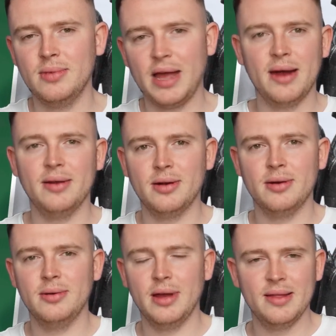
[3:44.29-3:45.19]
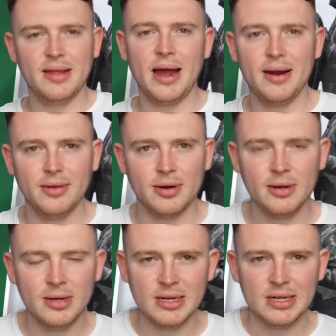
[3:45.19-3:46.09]
tireder and tireder.
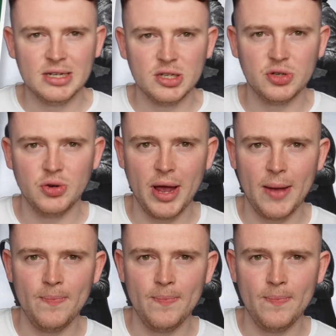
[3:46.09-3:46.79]
So